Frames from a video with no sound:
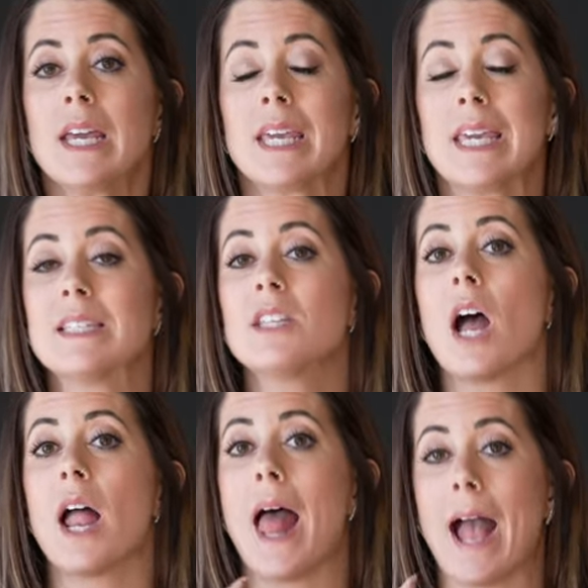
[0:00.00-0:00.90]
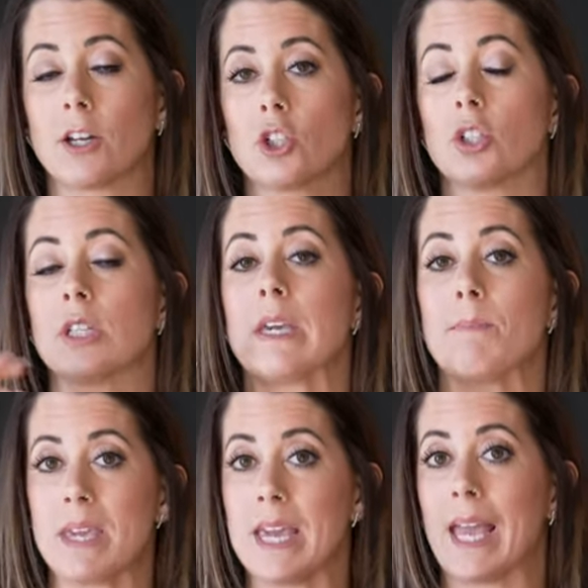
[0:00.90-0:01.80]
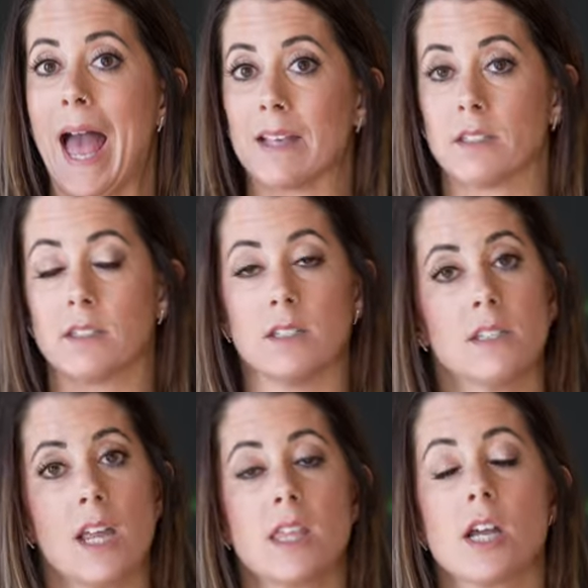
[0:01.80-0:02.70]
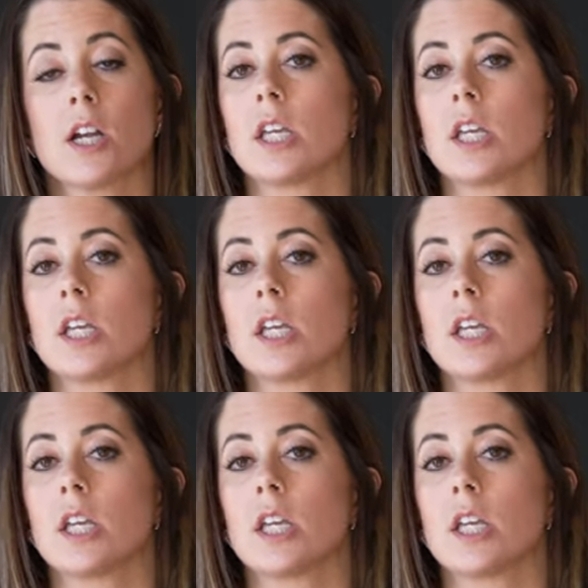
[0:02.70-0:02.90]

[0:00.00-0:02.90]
He's not actually being asked to stay there.